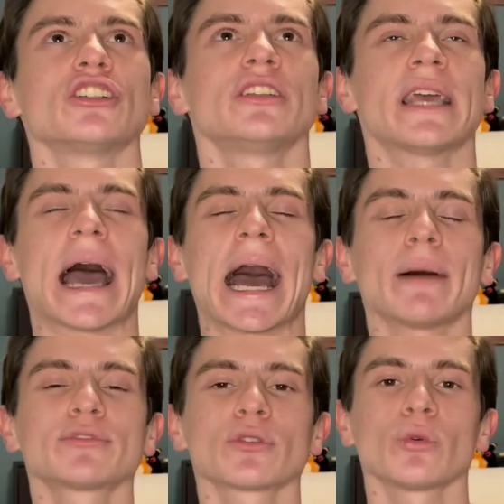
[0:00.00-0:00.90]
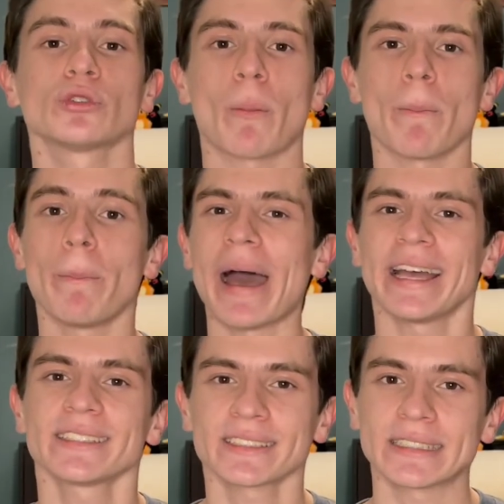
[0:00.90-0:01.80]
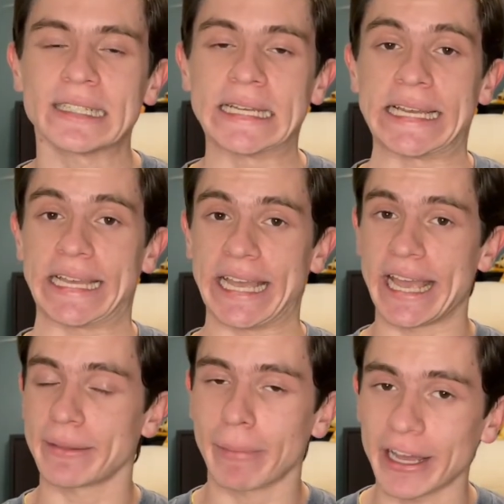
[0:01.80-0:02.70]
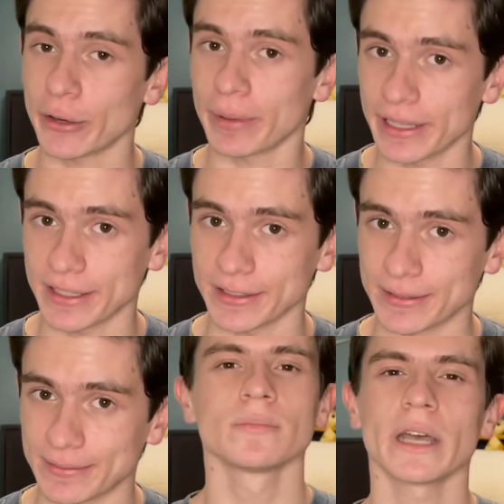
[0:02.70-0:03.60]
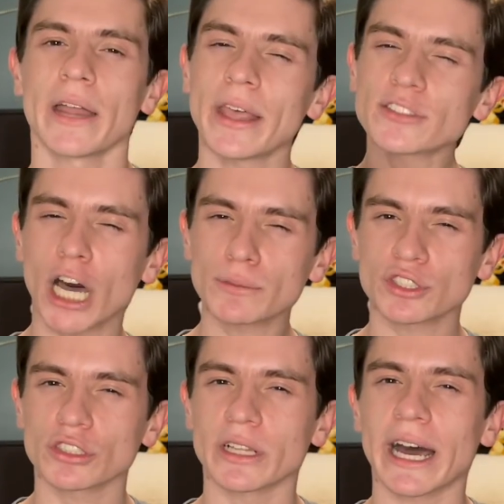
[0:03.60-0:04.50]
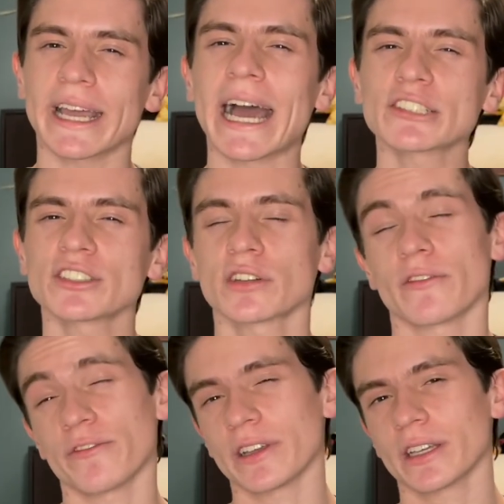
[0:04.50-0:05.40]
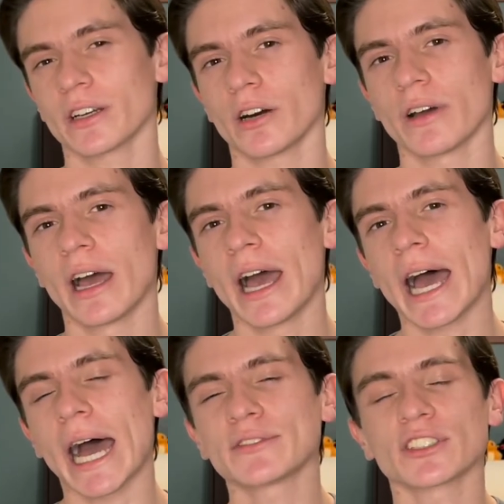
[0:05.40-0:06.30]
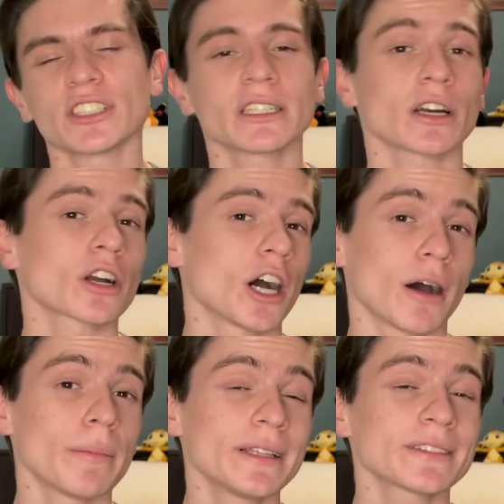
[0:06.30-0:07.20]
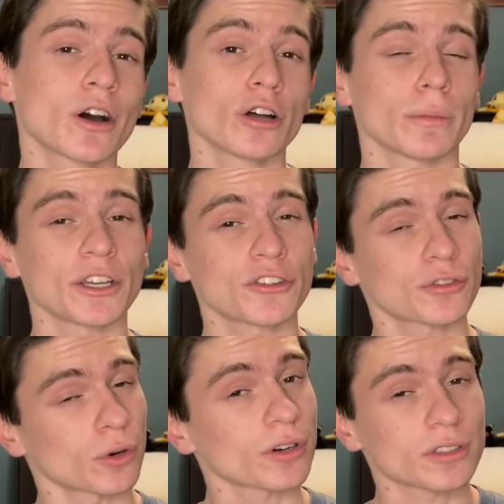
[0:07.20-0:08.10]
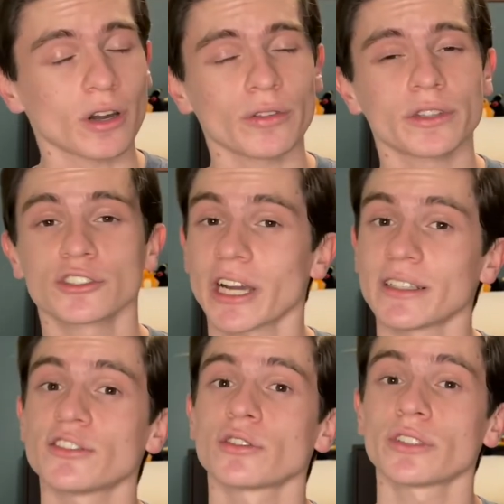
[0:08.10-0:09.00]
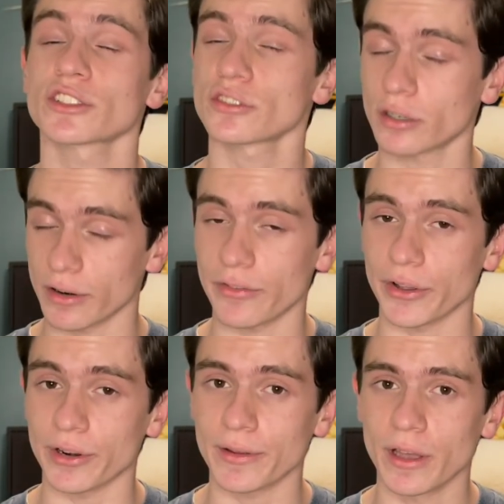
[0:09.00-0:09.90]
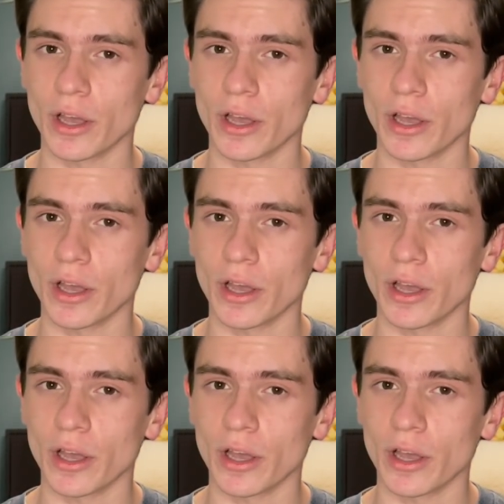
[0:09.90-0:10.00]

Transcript: the absolute best in my opinion. And this option I actually started thinking of after seeing a comment on my short on the Chinese Zodiac starter theory,